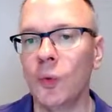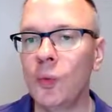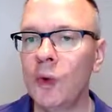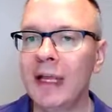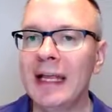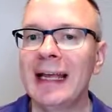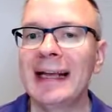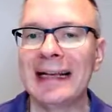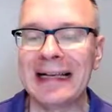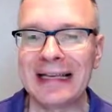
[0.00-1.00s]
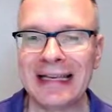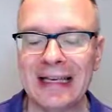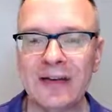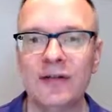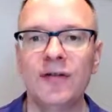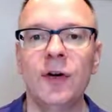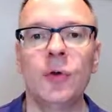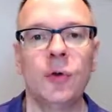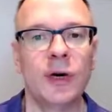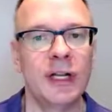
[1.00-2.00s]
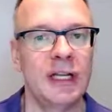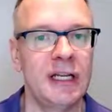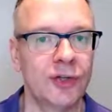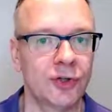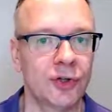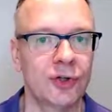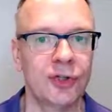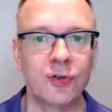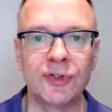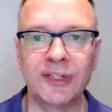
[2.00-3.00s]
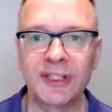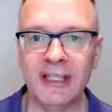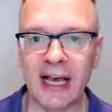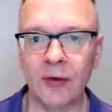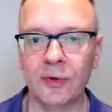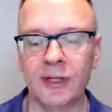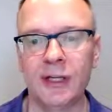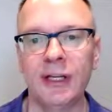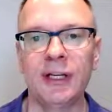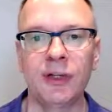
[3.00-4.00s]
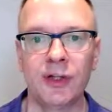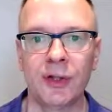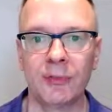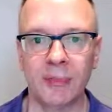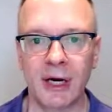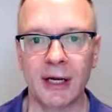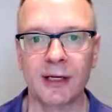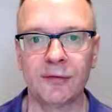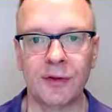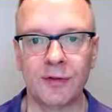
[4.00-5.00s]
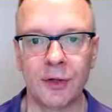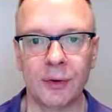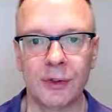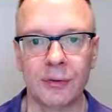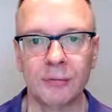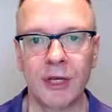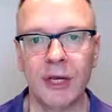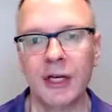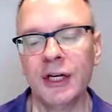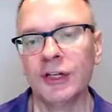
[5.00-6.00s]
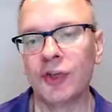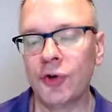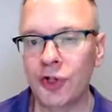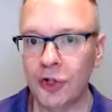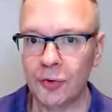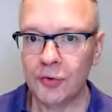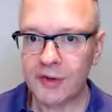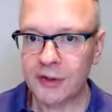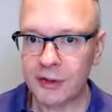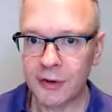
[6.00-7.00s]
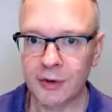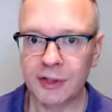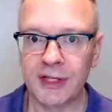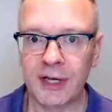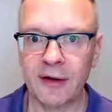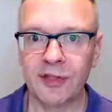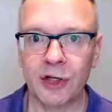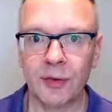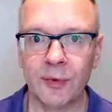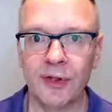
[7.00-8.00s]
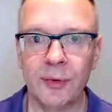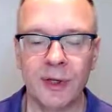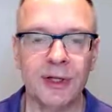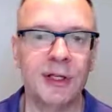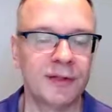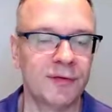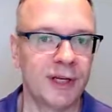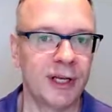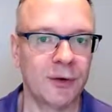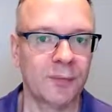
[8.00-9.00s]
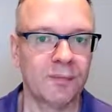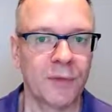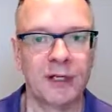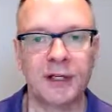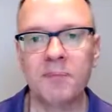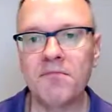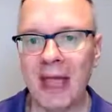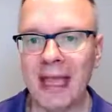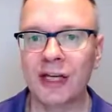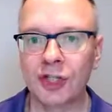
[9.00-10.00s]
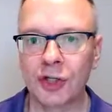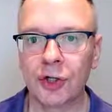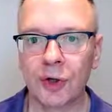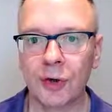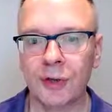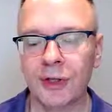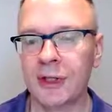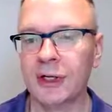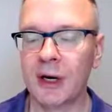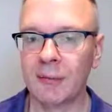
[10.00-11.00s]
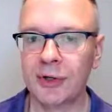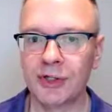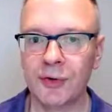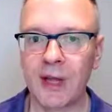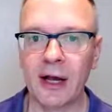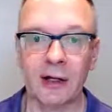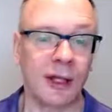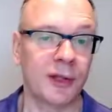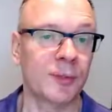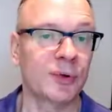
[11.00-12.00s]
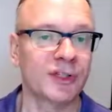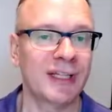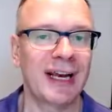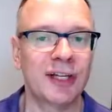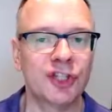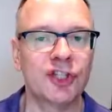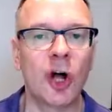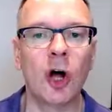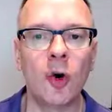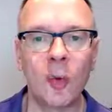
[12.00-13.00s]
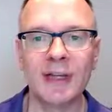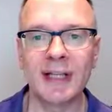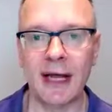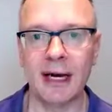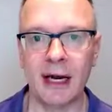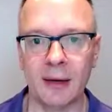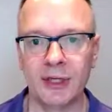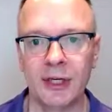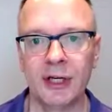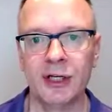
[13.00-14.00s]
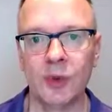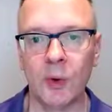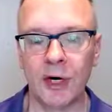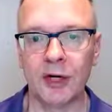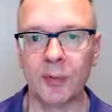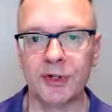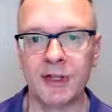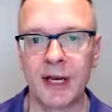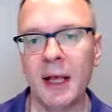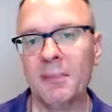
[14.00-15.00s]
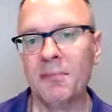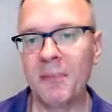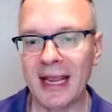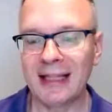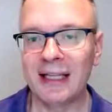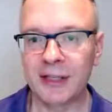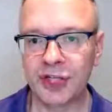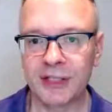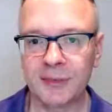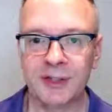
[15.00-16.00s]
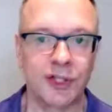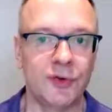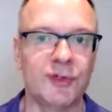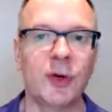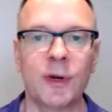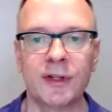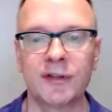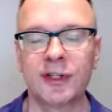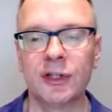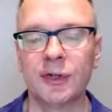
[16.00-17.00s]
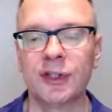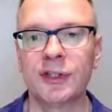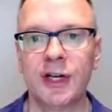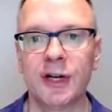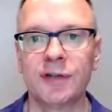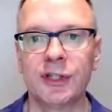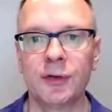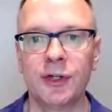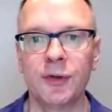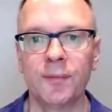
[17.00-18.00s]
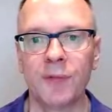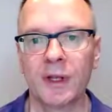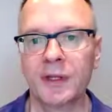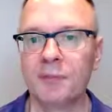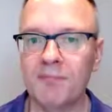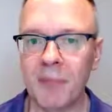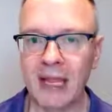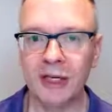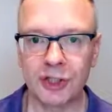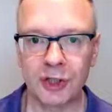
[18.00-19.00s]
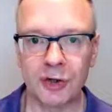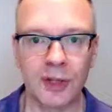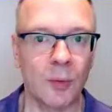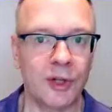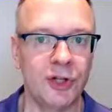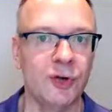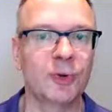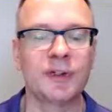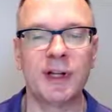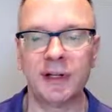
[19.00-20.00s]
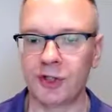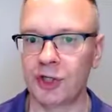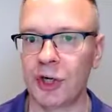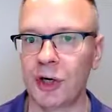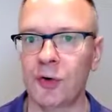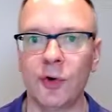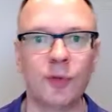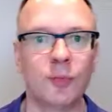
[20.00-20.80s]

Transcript: we give or introduce doubt into the mind of the viewer. So use the solutions I have shared with you in this video to make sure that the numbers you calculate, the percentages always add up to 100%. Make the adjustments using one of the solutions that I've shown you to make sure that when you present a chart or you